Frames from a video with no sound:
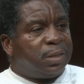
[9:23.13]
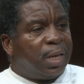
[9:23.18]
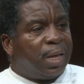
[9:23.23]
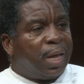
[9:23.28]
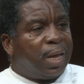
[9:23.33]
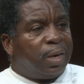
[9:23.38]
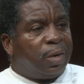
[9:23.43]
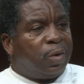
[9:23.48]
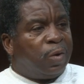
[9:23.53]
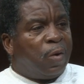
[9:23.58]
He
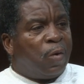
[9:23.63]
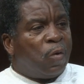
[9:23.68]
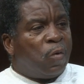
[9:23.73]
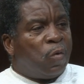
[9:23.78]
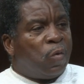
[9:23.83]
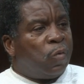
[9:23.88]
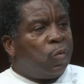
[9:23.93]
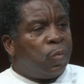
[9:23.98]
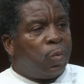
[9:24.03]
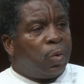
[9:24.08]
had
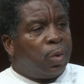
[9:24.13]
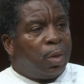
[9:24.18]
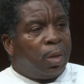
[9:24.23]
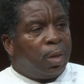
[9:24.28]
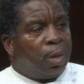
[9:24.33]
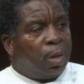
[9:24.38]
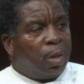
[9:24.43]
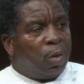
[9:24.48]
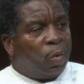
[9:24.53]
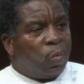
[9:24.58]
no
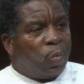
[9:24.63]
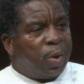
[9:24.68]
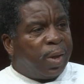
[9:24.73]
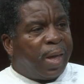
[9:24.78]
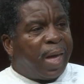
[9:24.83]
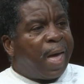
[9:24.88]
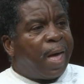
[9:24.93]
way